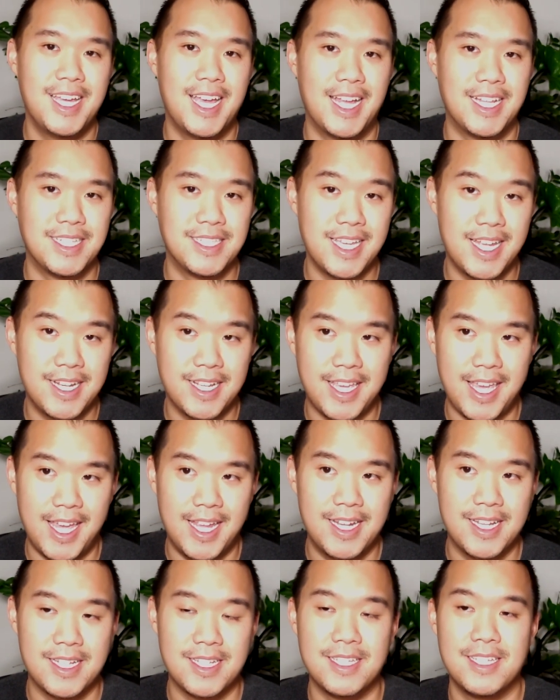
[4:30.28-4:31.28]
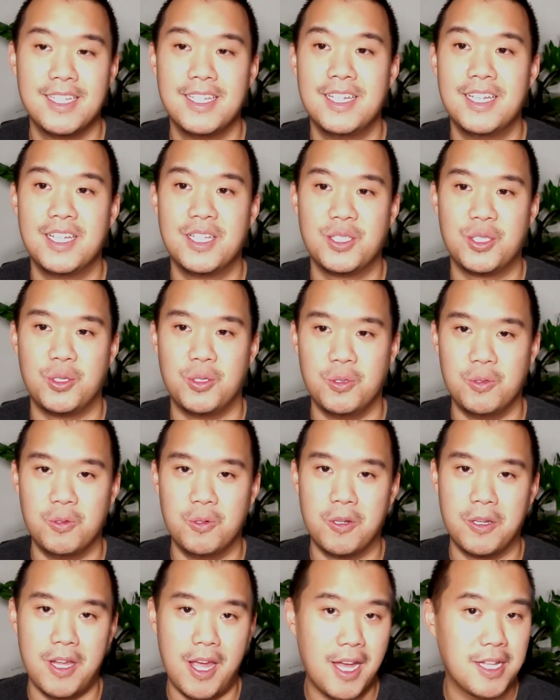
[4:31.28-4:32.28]
and dedicated
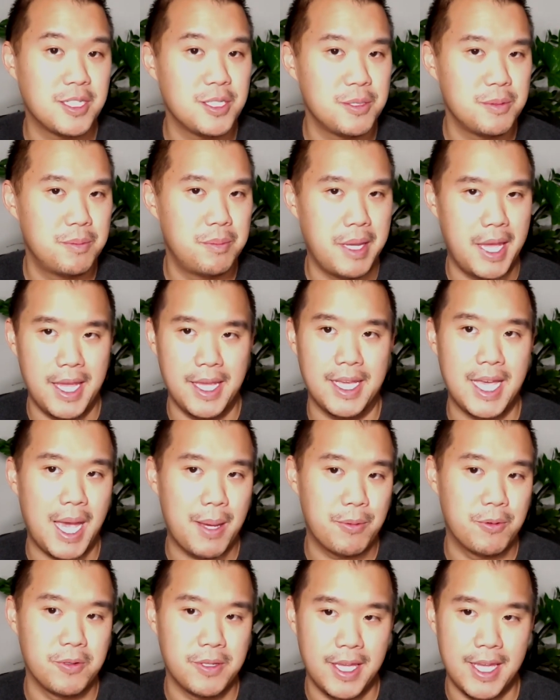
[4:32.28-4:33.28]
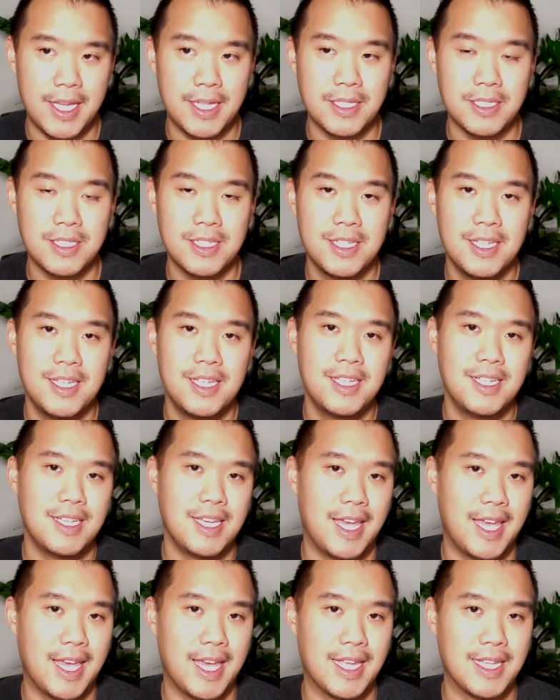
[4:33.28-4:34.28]
to not paying capital gains.
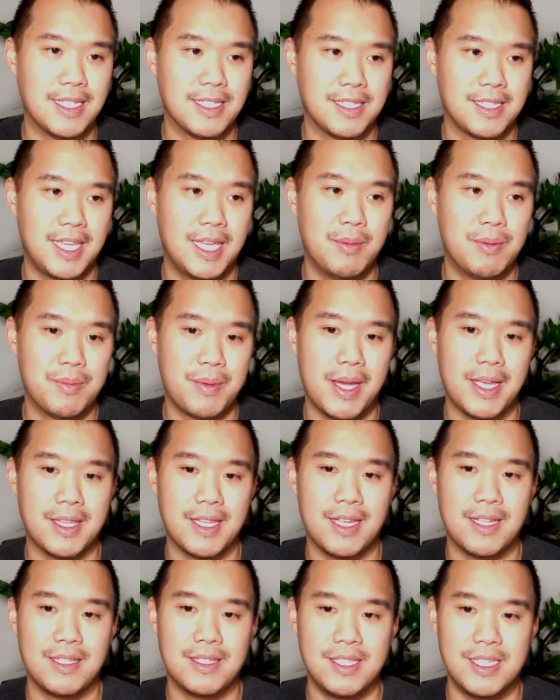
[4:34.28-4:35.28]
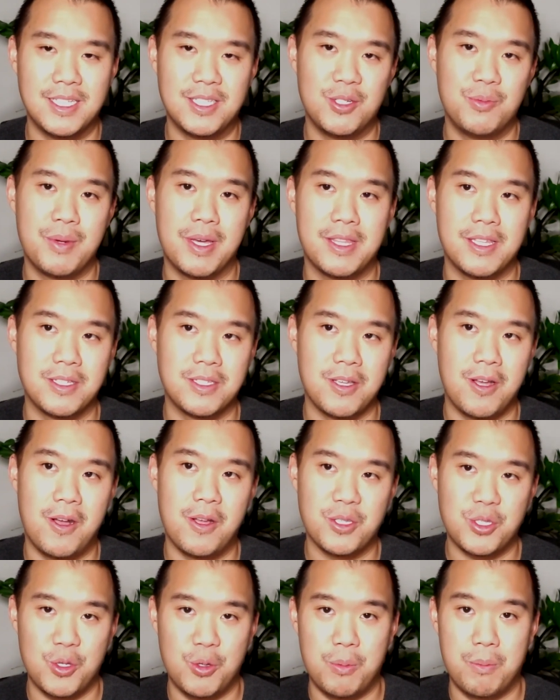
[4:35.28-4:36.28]
And keep in mind that these two methods
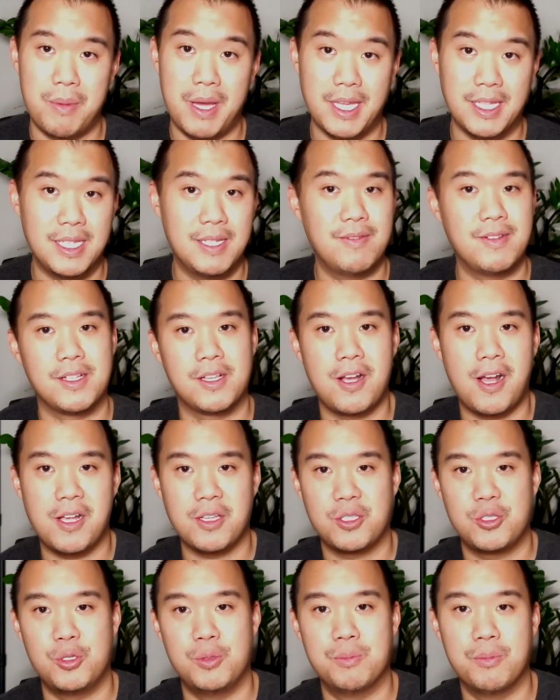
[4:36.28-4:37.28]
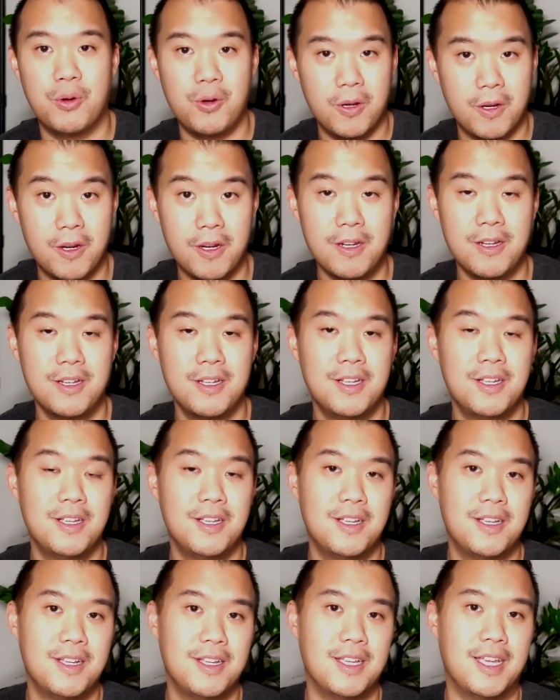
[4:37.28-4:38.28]
also might even cost you more
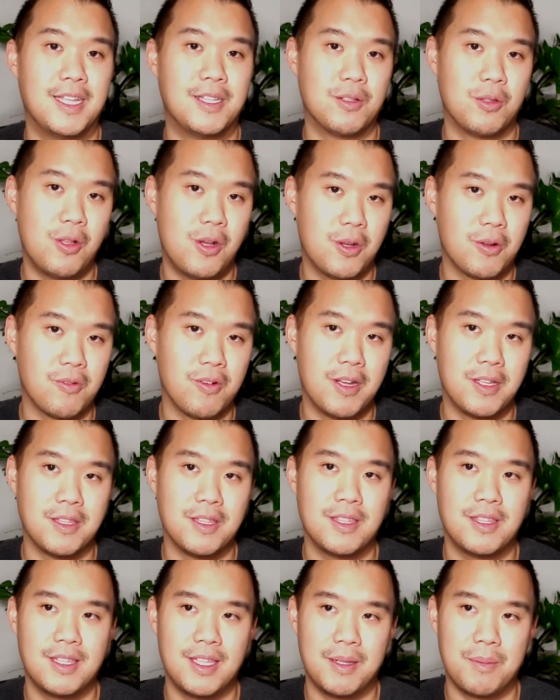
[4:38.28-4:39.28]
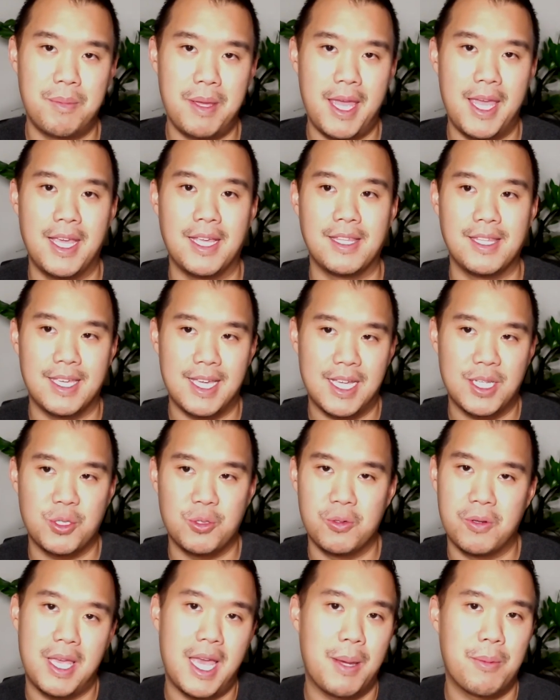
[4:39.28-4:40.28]
in the long run than paying the
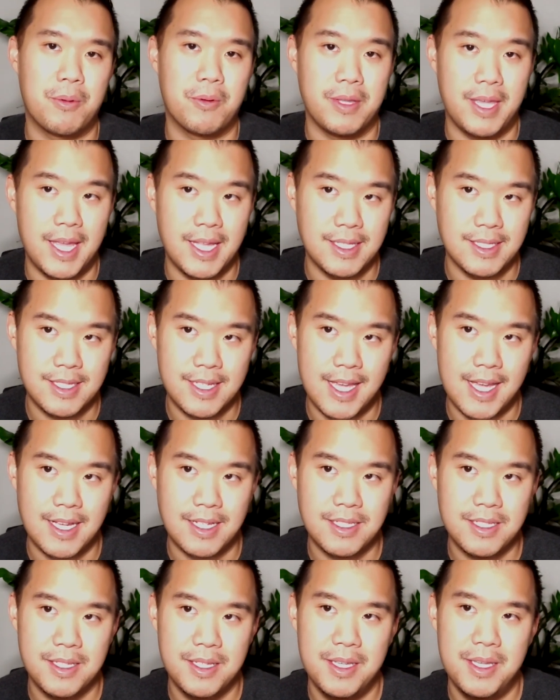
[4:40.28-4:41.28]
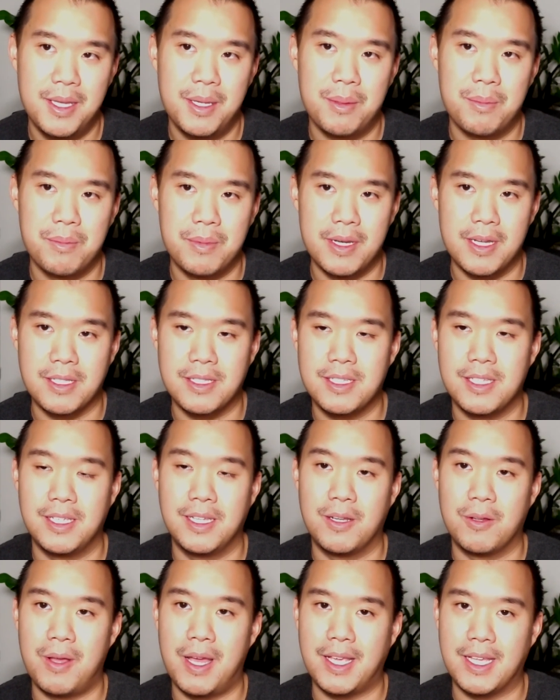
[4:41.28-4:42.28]
actual capital gains tax. But
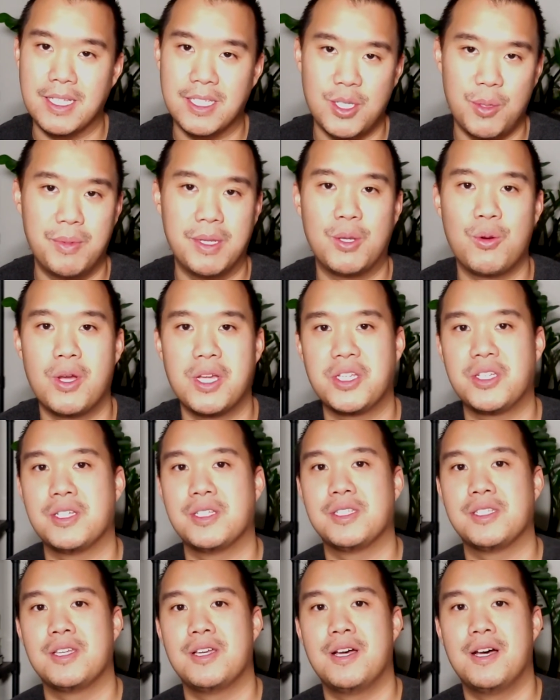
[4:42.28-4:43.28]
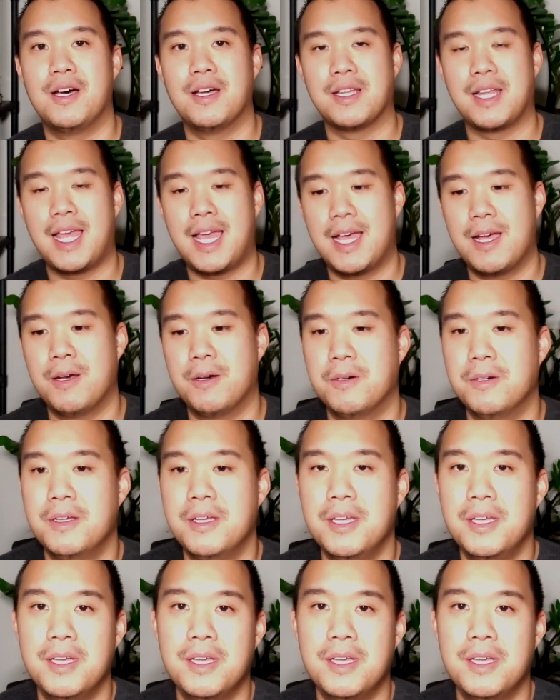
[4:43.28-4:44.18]
I get so many questions on how